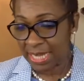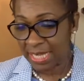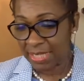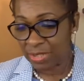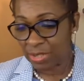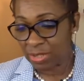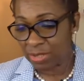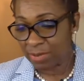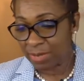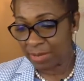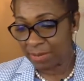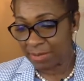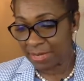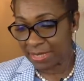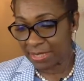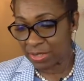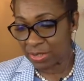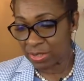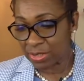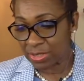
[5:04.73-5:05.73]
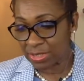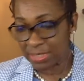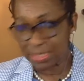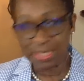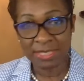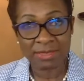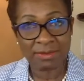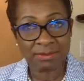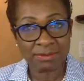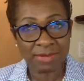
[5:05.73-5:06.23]
I'd heard about Michael, and
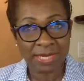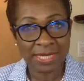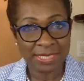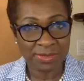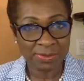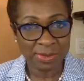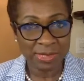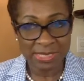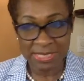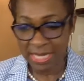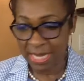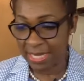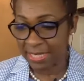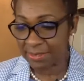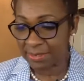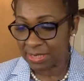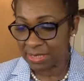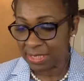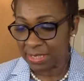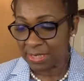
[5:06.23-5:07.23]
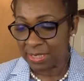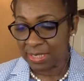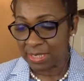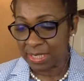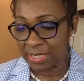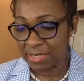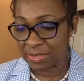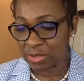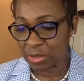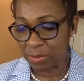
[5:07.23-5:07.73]
then my husband Scott
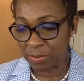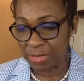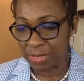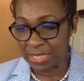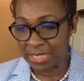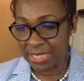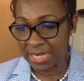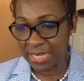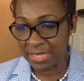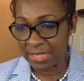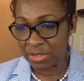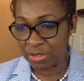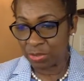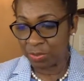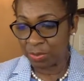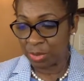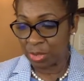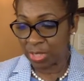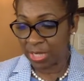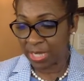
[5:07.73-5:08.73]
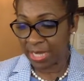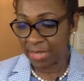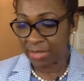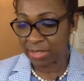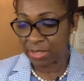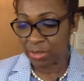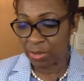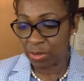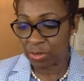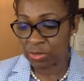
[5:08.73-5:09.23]
told me that he had a new book out.
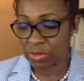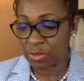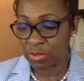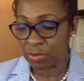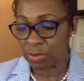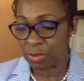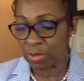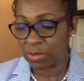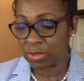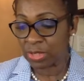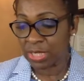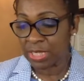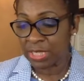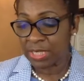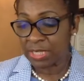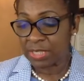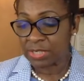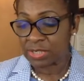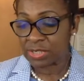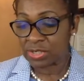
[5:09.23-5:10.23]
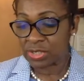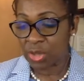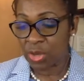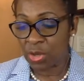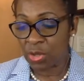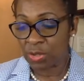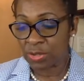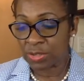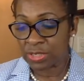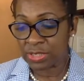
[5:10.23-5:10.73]
He also wrote
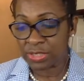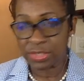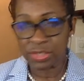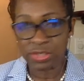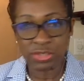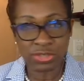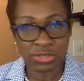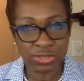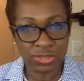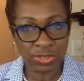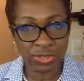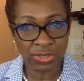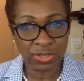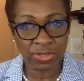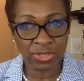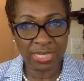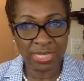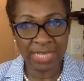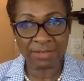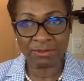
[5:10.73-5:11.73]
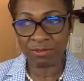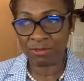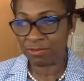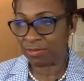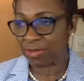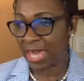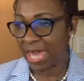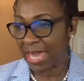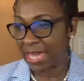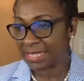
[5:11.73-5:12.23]
Salt, Sugar, and
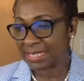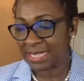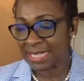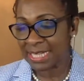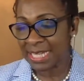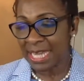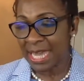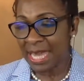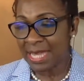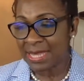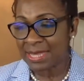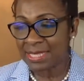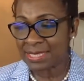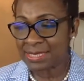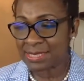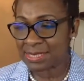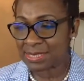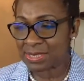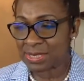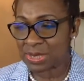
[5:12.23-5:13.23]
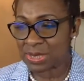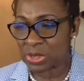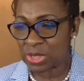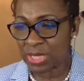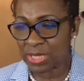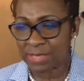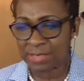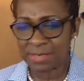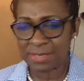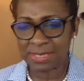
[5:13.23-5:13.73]
Fat. And this is
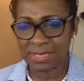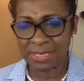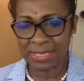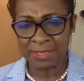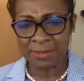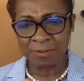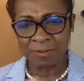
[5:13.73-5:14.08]
just,